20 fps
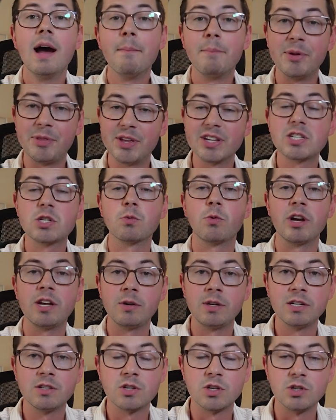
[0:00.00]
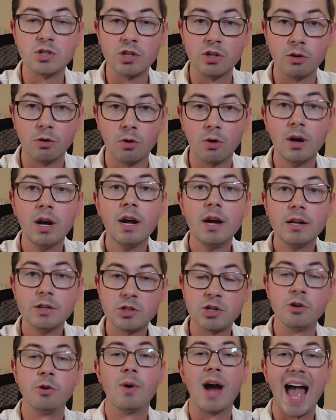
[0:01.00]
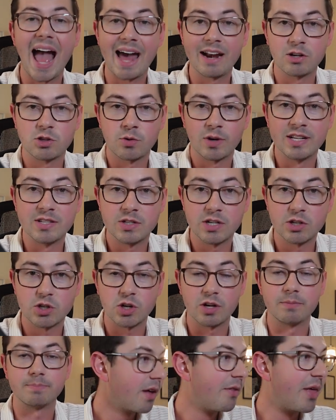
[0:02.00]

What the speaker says: but this is what you need to do to add a transition.